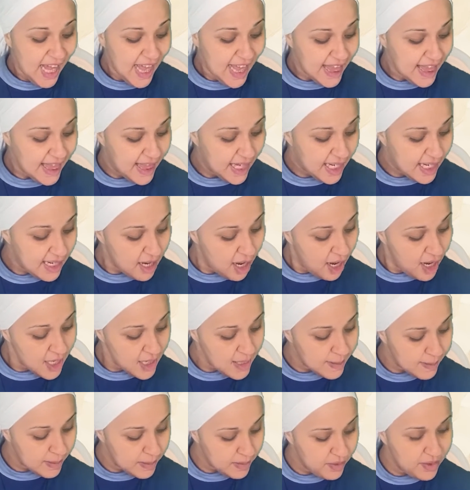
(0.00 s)
The
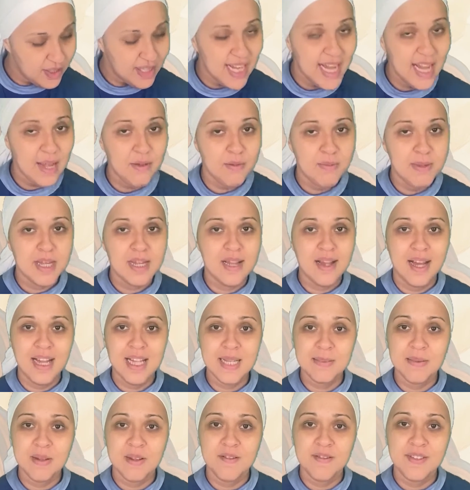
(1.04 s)
gospel today will be
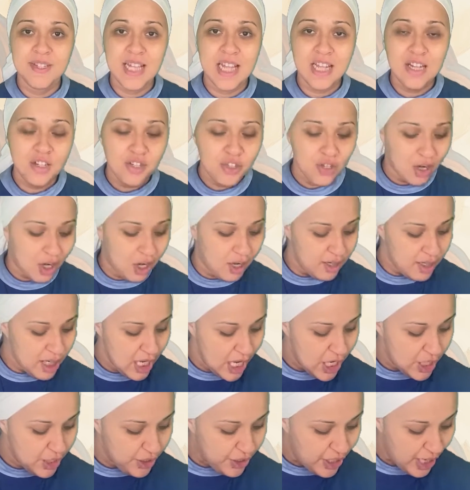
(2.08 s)
Gospel of St. John,
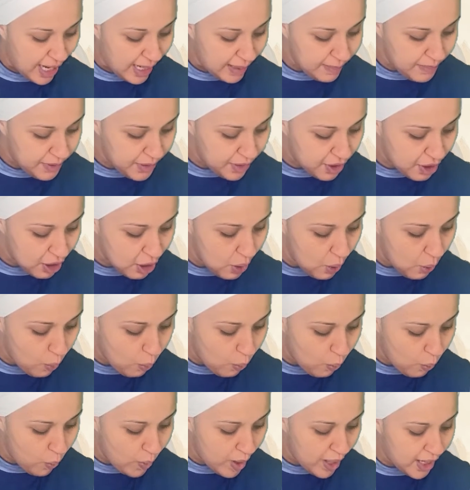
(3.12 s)
chapter
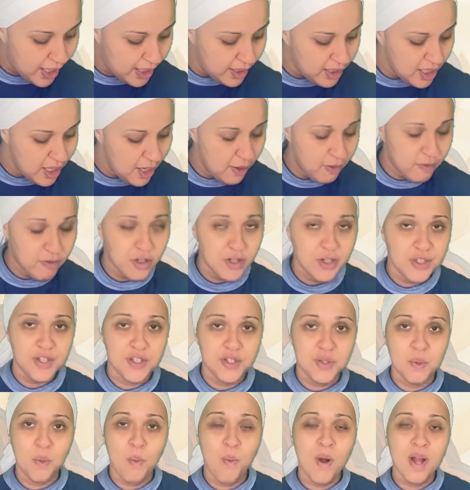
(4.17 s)
1,
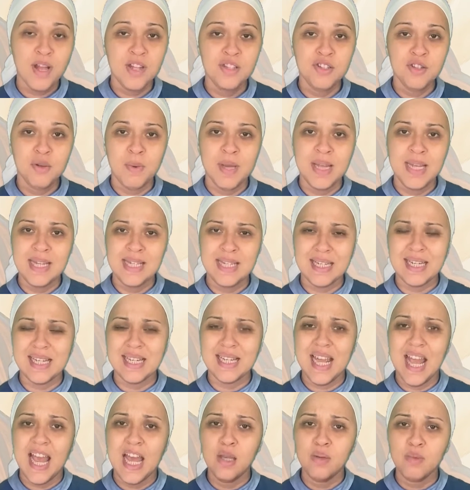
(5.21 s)
verses 1 to 18.
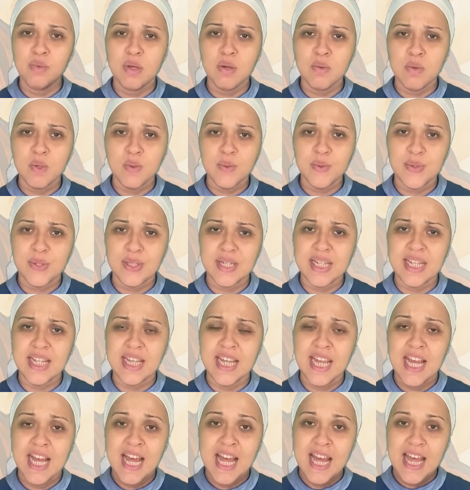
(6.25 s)
And we will see
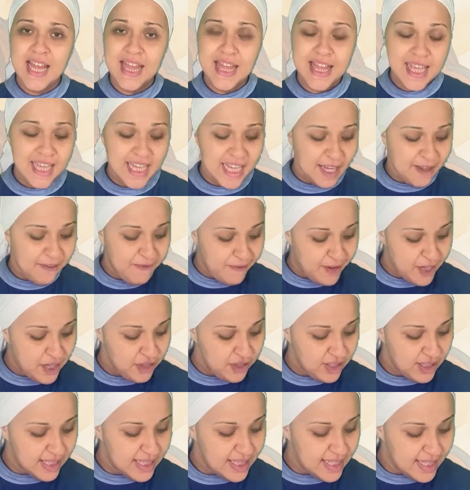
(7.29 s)
the
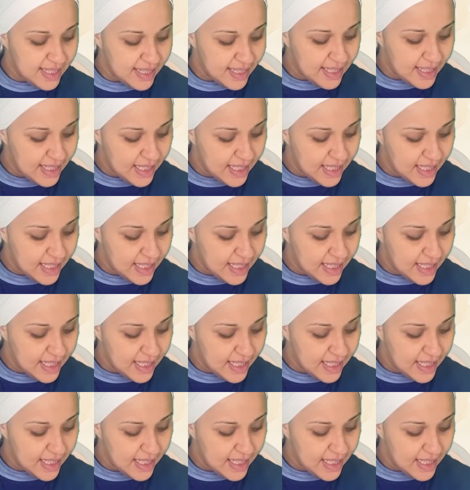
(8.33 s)
evangelist,